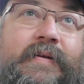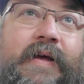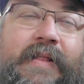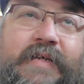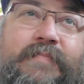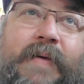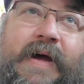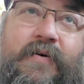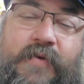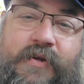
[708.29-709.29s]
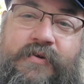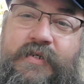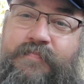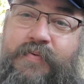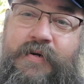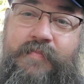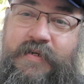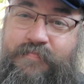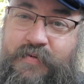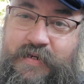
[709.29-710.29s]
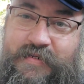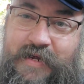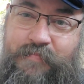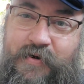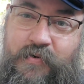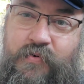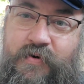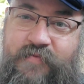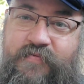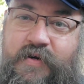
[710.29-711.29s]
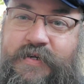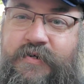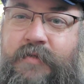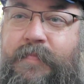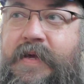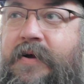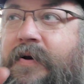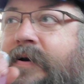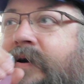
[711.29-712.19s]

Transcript: And that's back when you just pretty much put a tape recorder in front of your speaker,